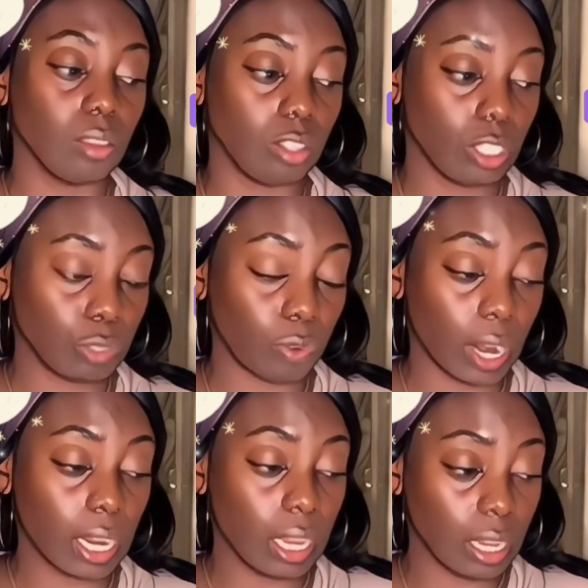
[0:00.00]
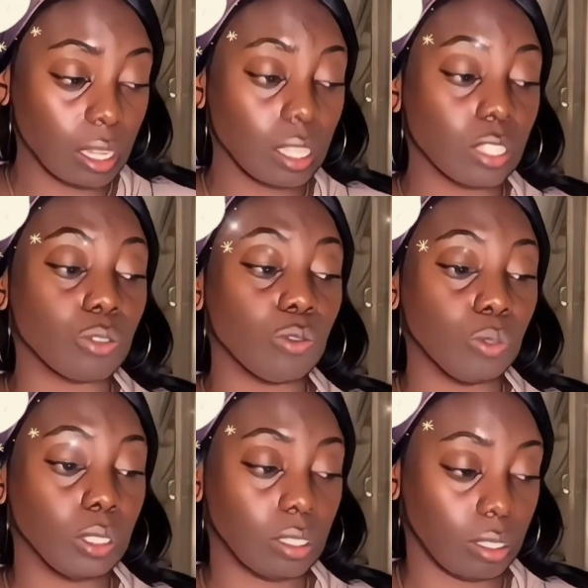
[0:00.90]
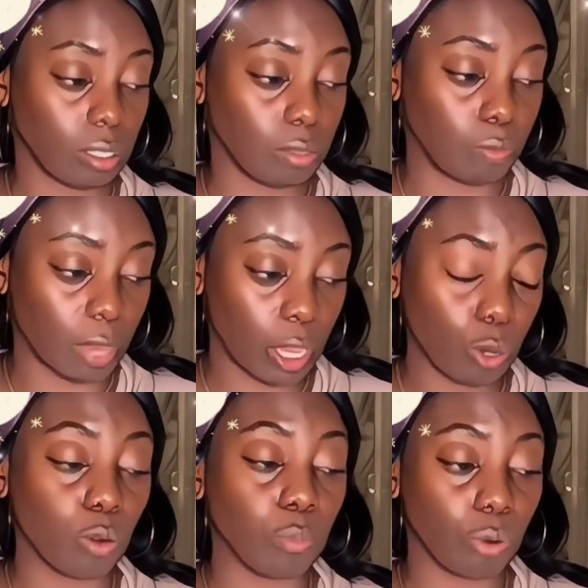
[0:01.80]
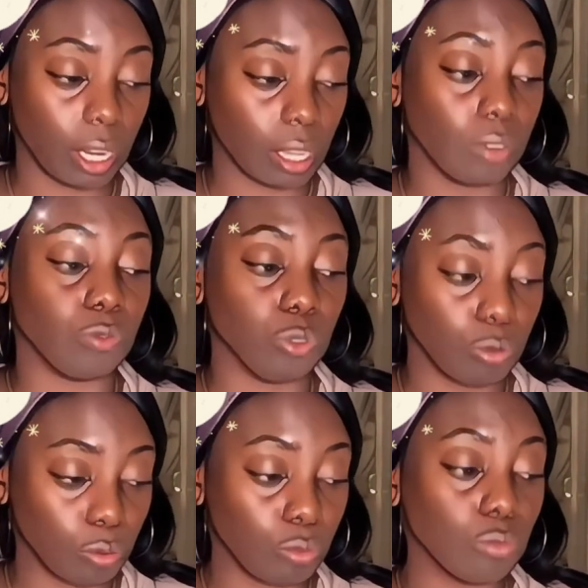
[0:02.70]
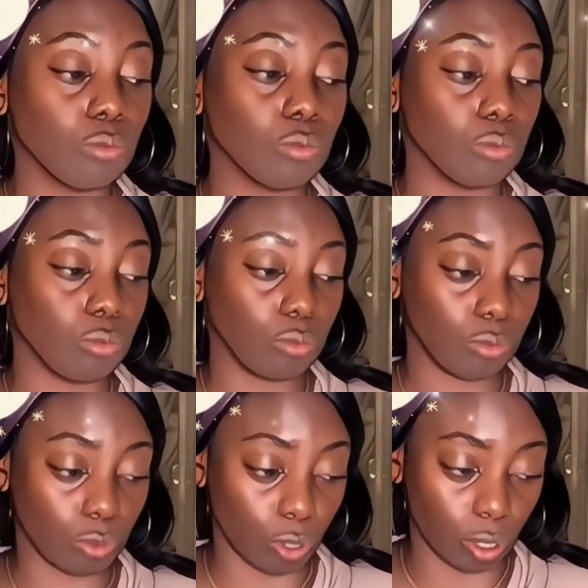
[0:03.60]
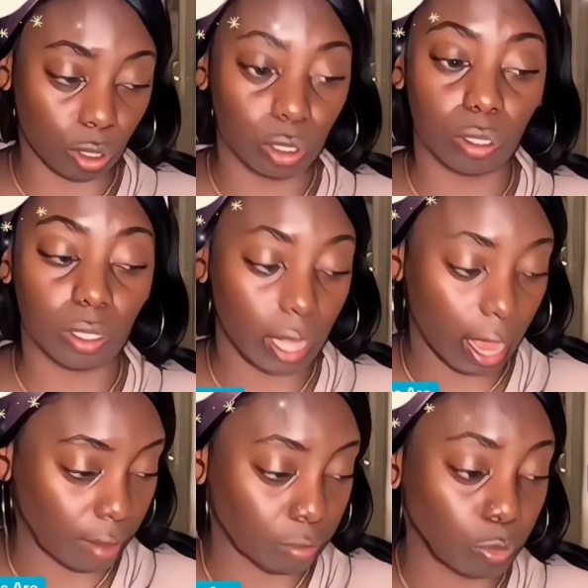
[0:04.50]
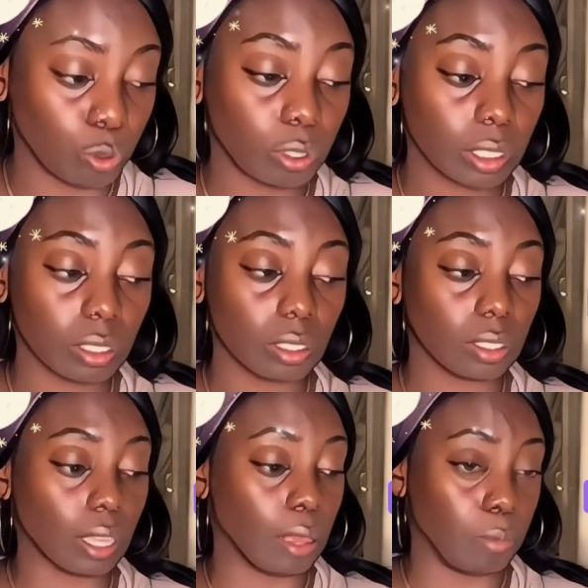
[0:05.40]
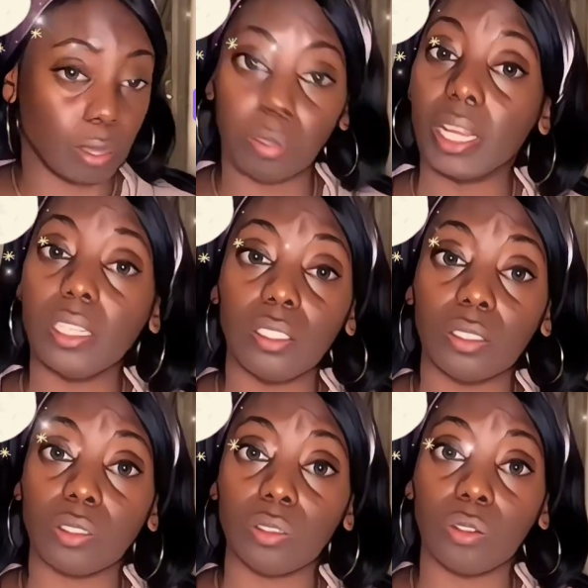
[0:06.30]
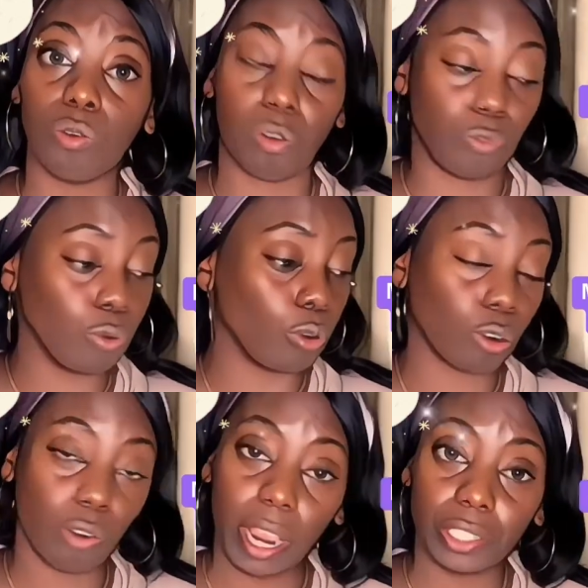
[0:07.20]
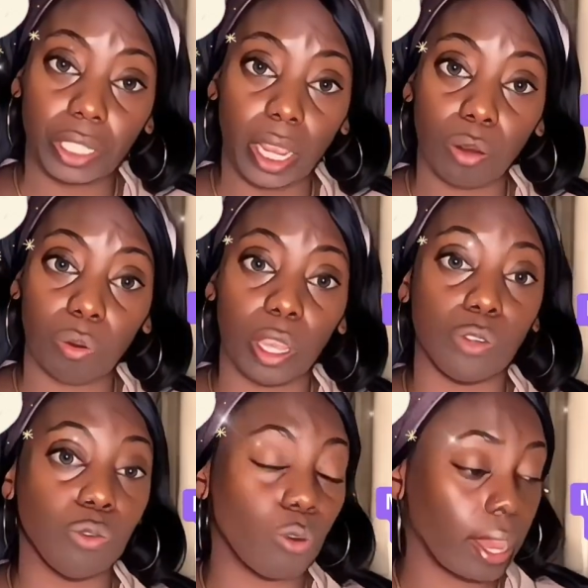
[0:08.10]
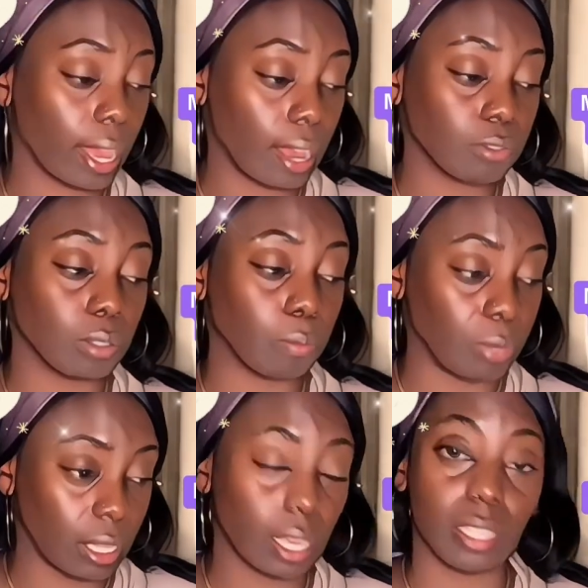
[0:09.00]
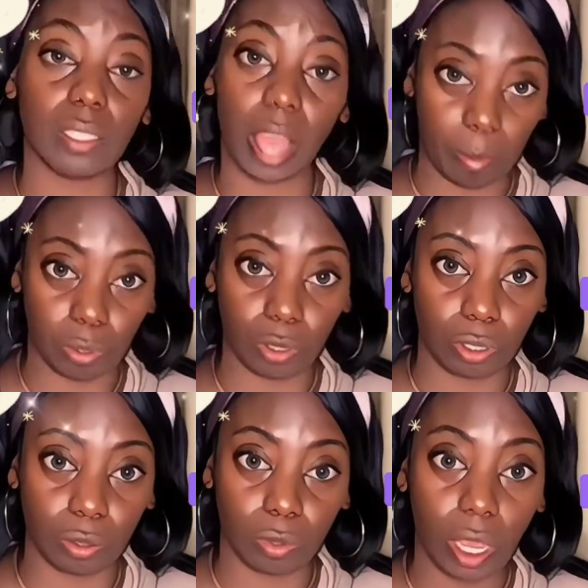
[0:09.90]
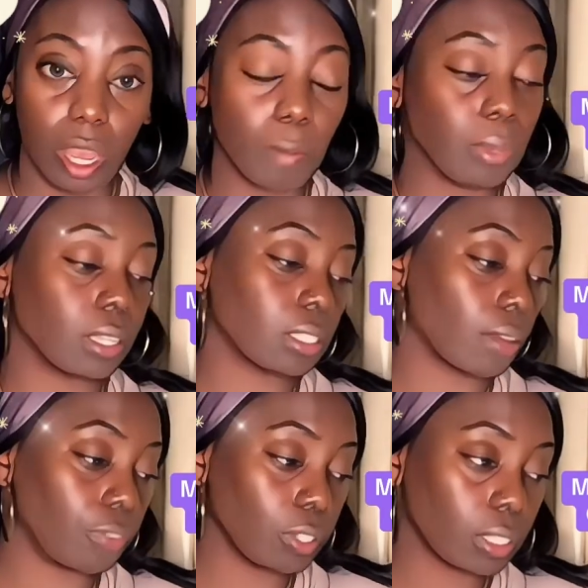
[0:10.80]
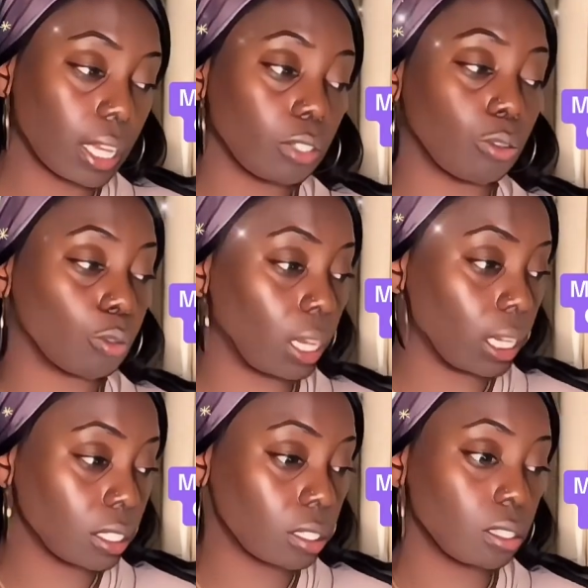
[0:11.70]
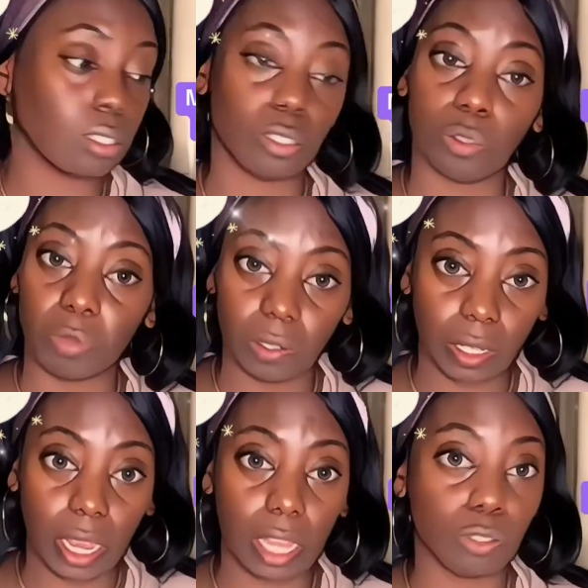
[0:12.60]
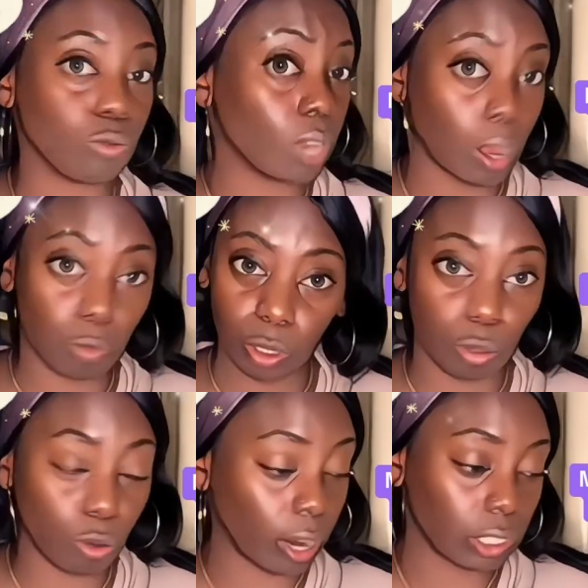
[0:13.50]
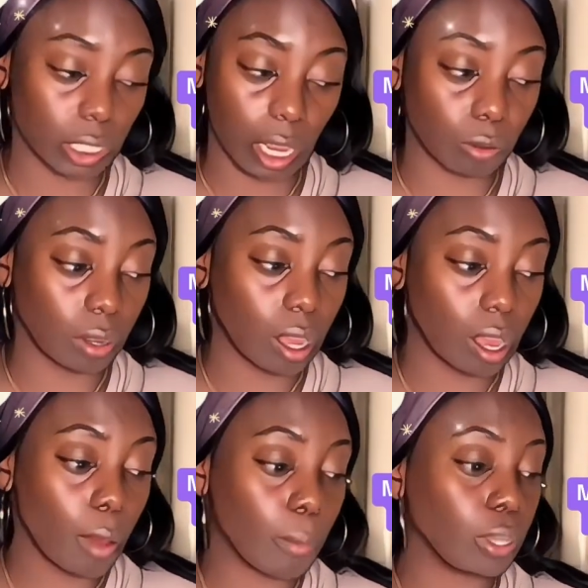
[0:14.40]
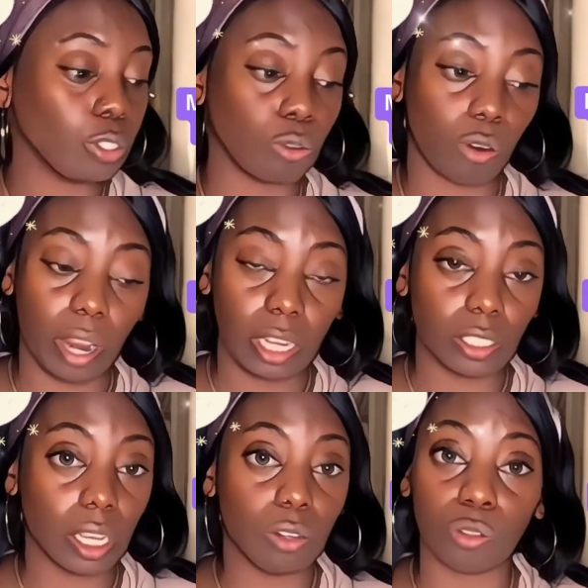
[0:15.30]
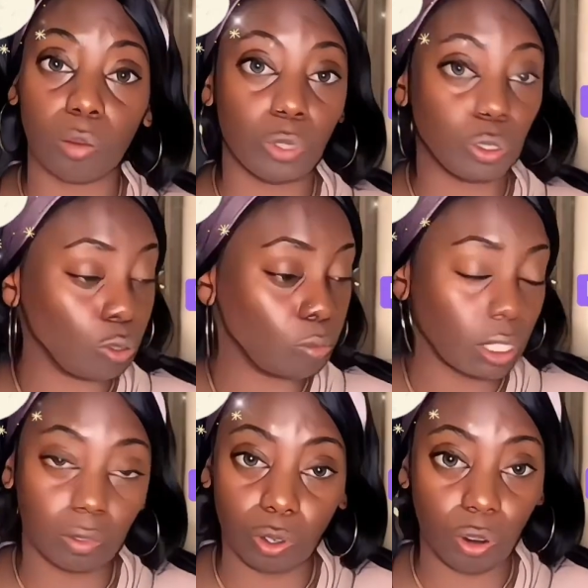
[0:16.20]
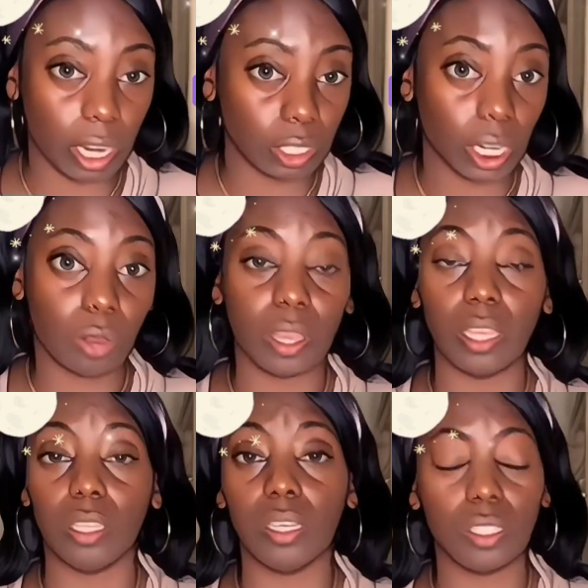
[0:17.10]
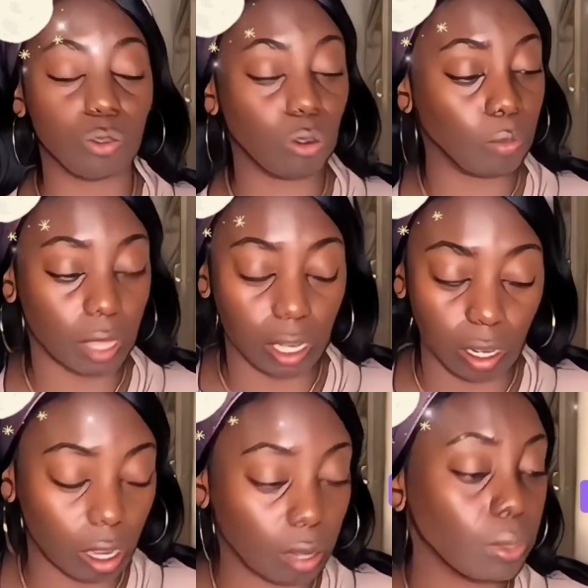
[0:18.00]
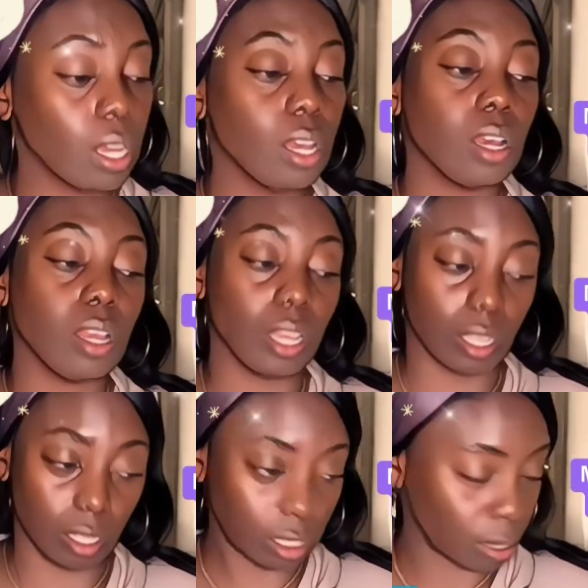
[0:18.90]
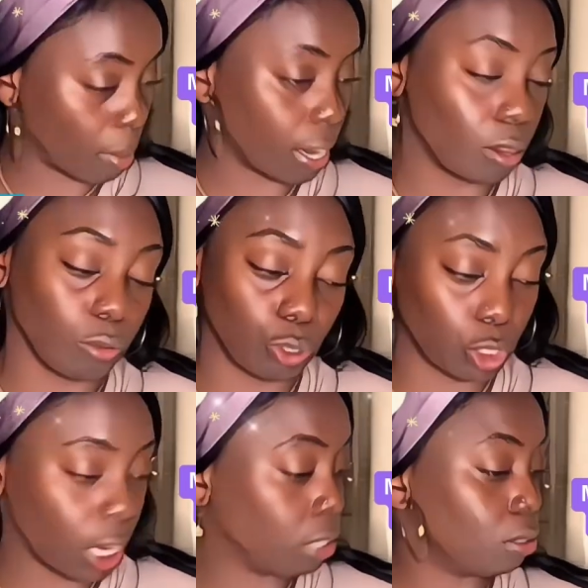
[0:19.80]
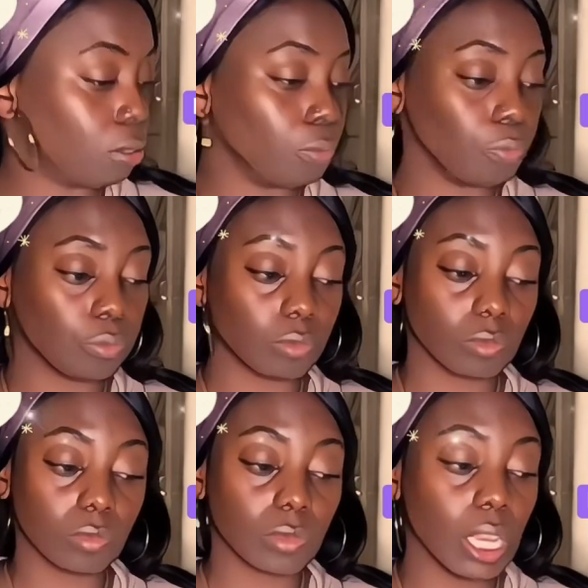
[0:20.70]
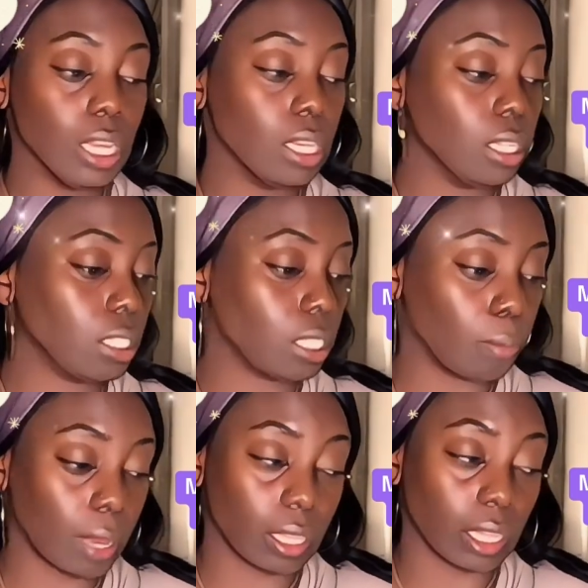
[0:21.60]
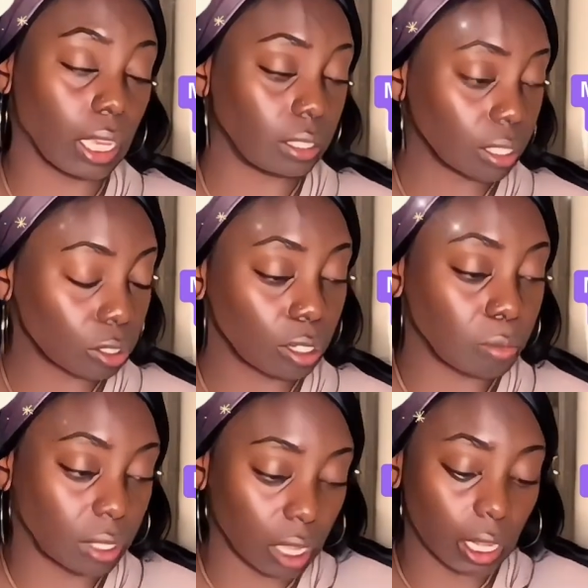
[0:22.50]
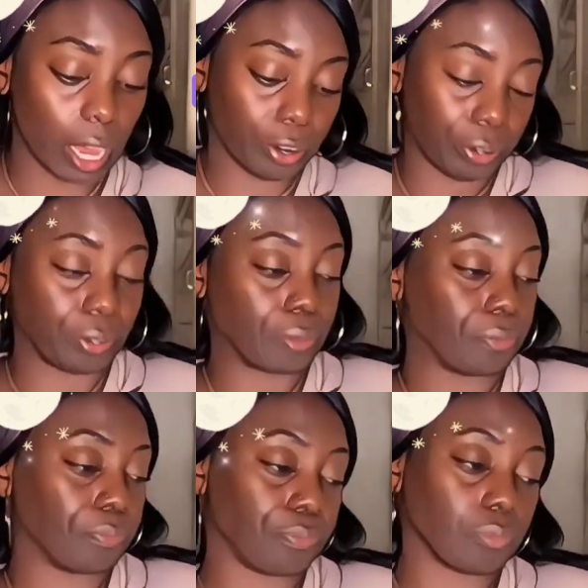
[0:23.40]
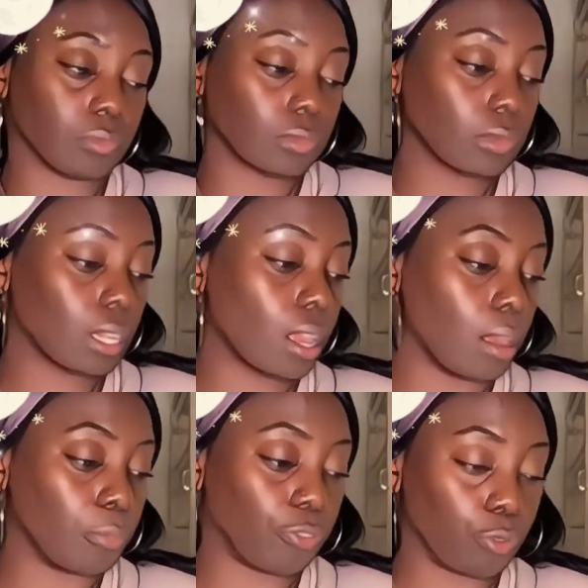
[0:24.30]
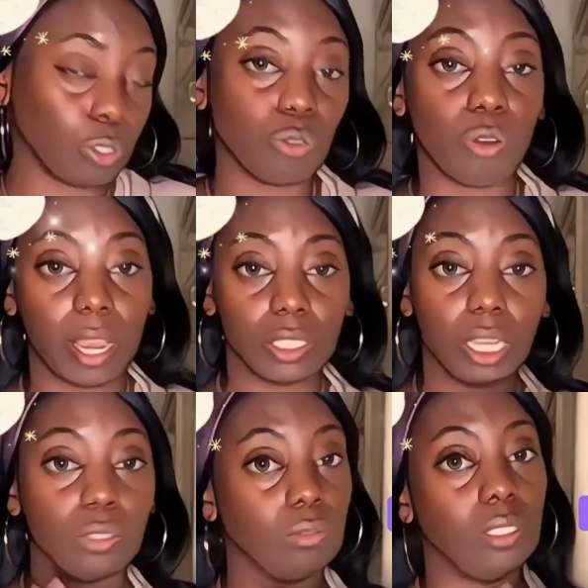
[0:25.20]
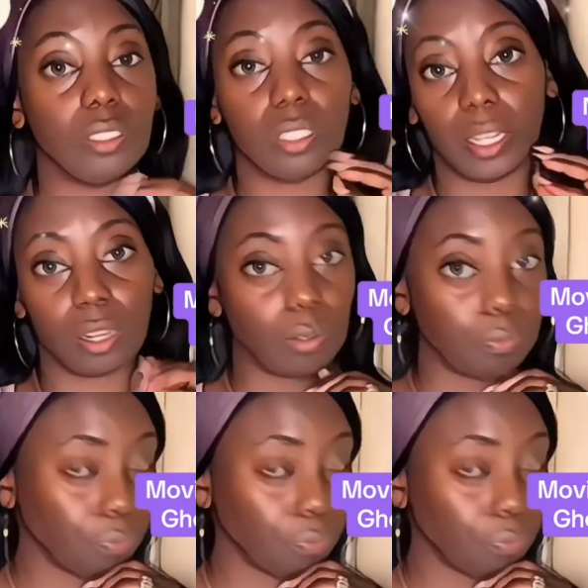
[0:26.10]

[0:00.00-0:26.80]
This right here is going to make or break if you are going to have more and be blessed, or if you're going to crash out and you're going to have some BS happen to you. Because I feel like your ancestors and spirit guides do not want you crashing out, because your crash out is going to be too much of a crash out, and it's going to end up somebody going to jail. Somebody, like, there's going to be a lot of hurt. And before you crash out, you need to let it go.